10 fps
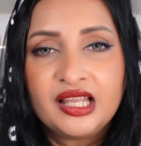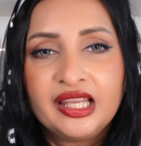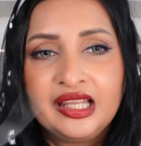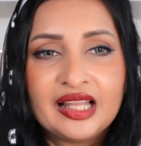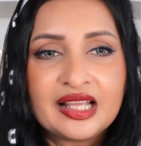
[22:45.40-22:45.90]

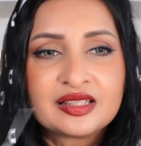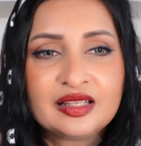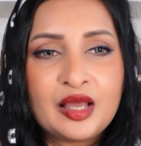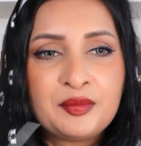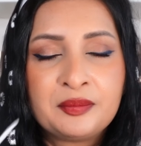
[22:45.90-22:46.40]
He likes a
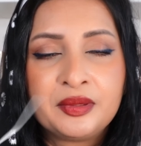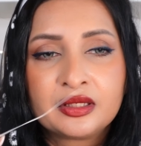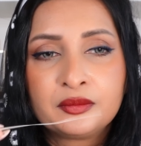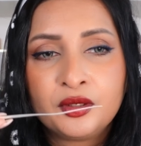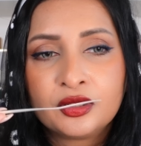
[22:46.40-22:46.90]
lemon,
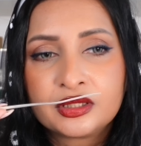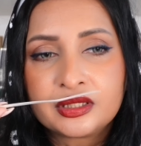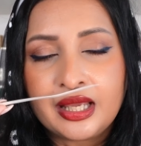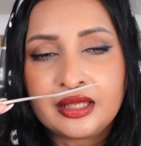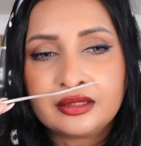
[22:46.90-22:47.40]
bergamot
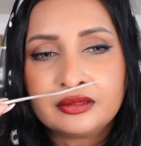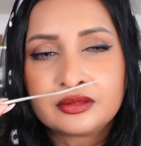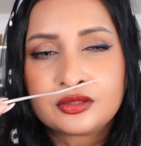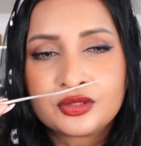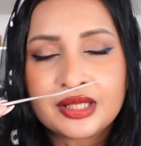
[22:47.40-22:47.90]
and
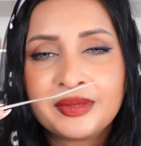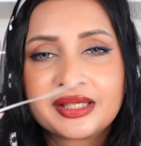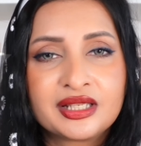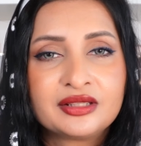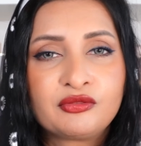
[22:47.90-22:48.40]
to some
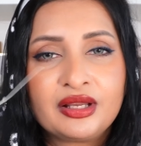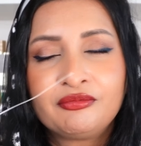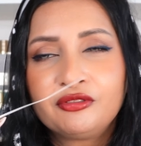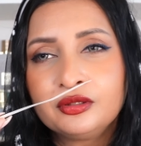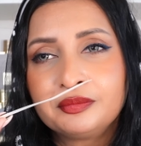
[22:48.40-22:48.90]
extent
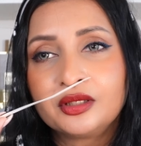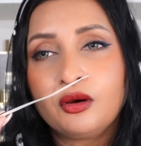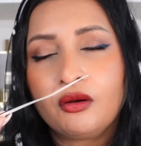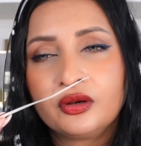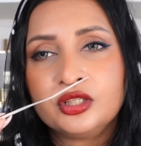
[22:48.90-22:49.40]
grapefruit, but
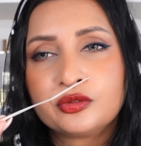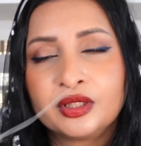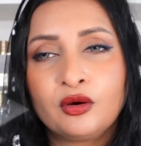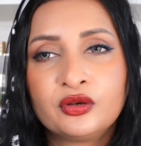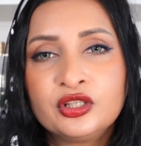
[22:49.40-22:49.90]
orange.
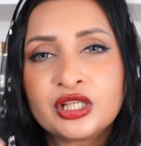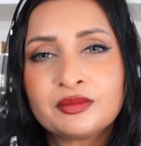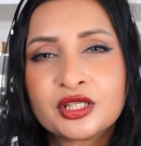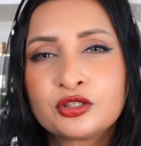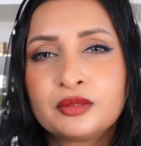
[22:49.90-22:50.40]
When orange
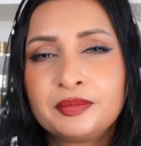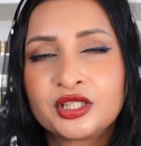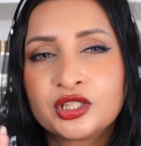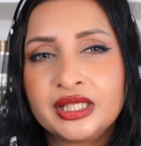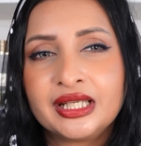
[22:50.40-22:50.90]
comes into the
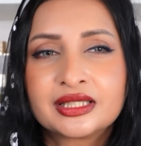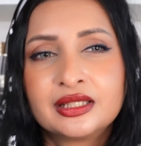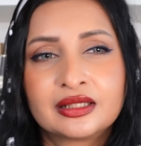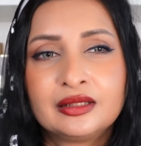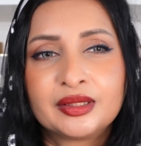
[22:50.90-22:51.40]
picture, he gets a
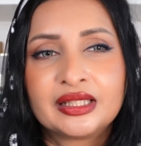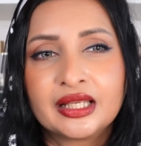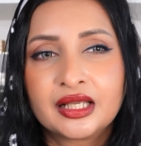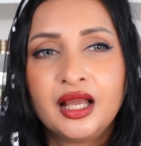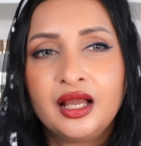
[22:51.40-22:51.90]
little bit
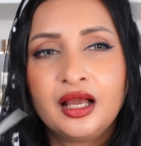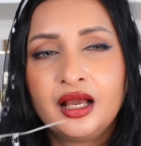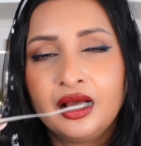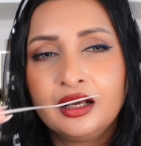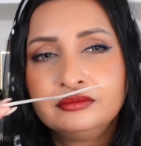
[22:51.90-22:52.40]
like,
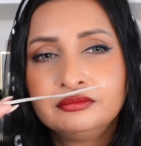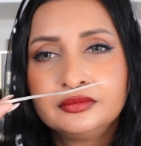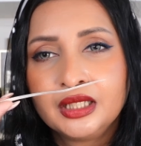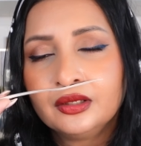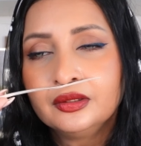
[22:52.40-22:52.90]

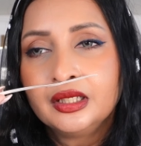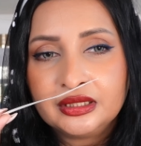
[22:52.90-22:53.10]
you know.